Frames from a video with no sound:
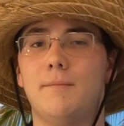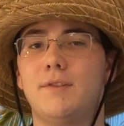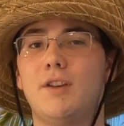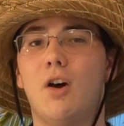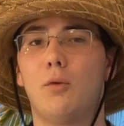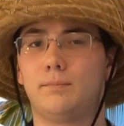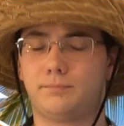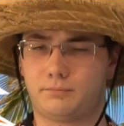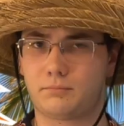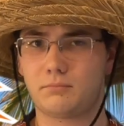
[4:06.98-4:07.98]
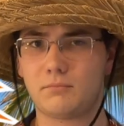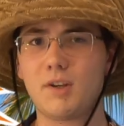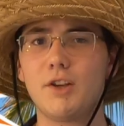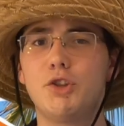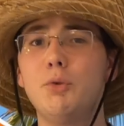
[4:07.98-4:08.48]
So,
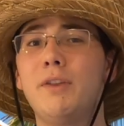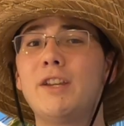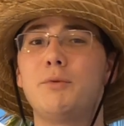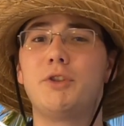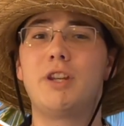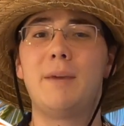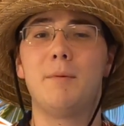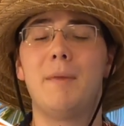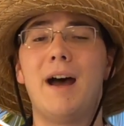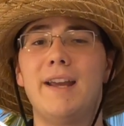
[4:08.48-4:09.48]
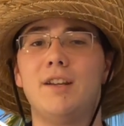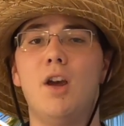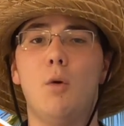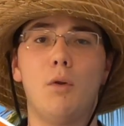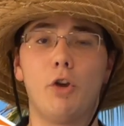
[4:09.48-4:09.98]
2 things we should keep in mind
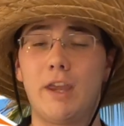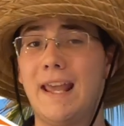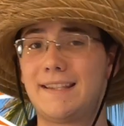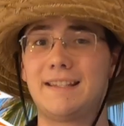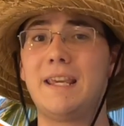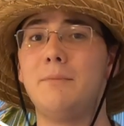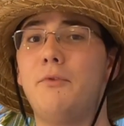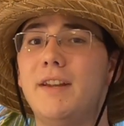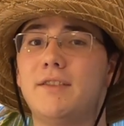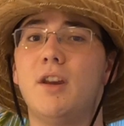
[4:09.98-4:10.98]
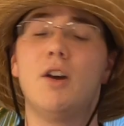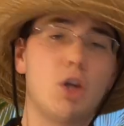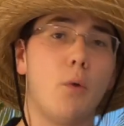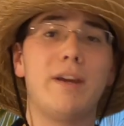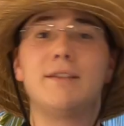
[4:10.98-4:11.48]
when looking at scheme fits
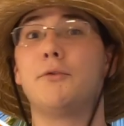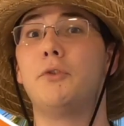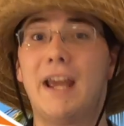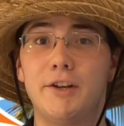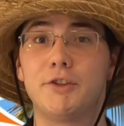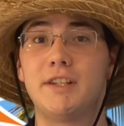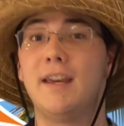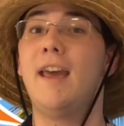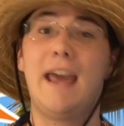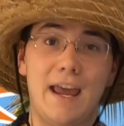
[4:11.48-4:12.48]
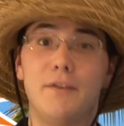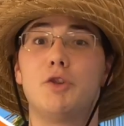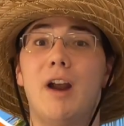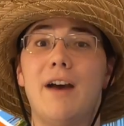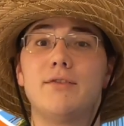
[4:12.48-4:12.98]
going into free agency and the
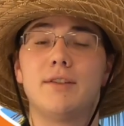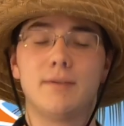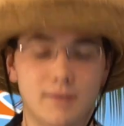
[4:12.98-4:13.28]
draft.